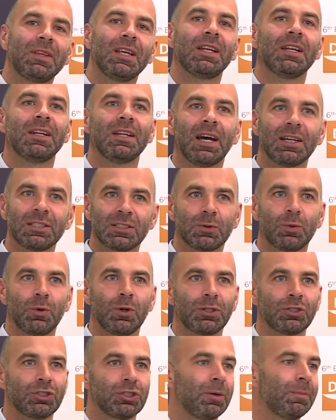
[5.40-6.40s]
did a nice
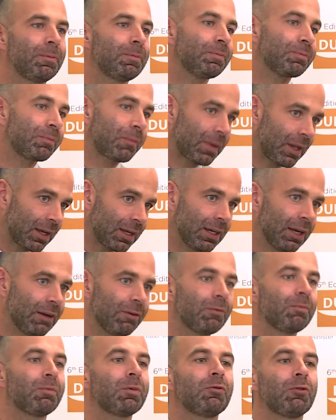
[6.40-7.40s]
workshop here
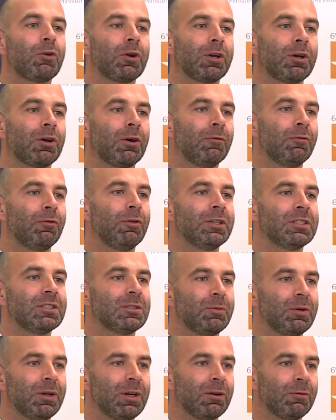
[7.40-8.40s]
before the conference, a
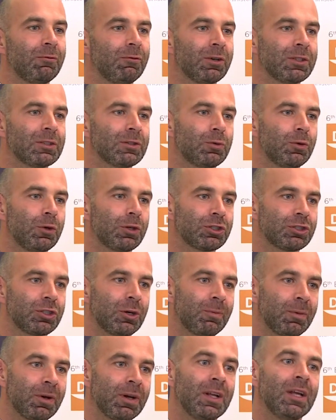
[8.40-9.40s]
pre-conference workshop
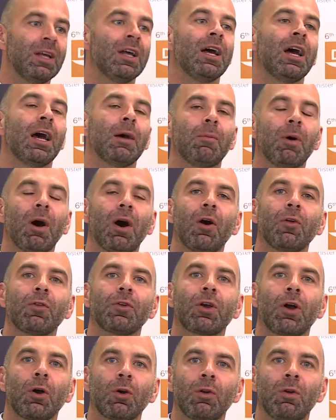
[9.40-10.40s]
about
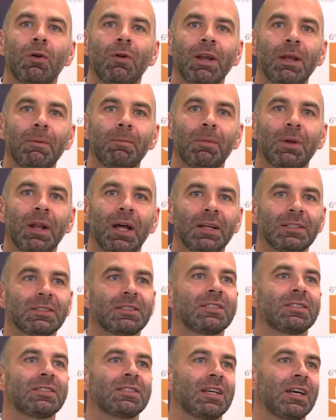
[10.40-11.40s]
cochlear
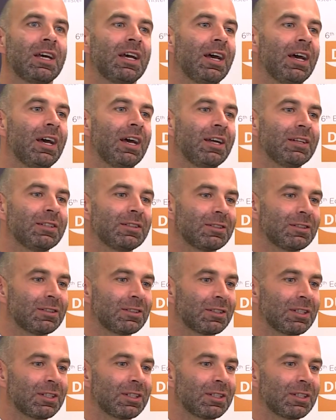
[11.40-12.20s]
implants and